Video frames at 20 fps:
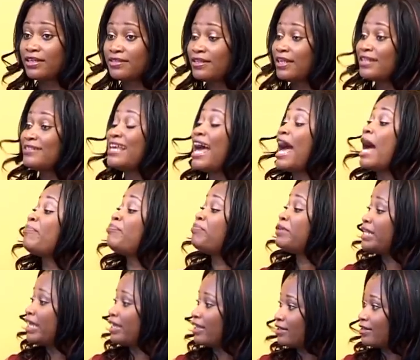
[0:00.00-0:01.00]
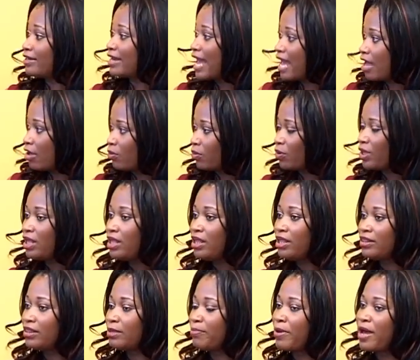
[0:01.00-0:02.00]
it's, it's happening now.
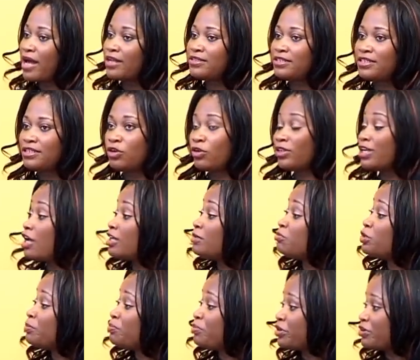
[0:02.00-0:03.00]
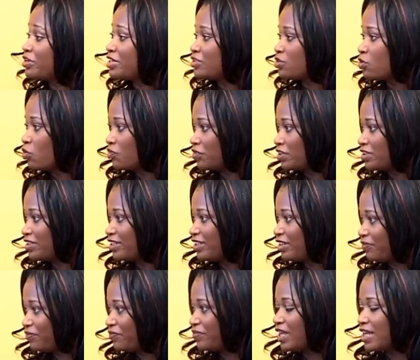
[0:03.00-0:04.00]
The party or the honeymoon period is over,
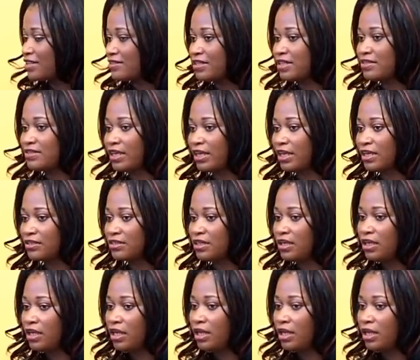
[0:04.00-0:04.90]
if as they say it.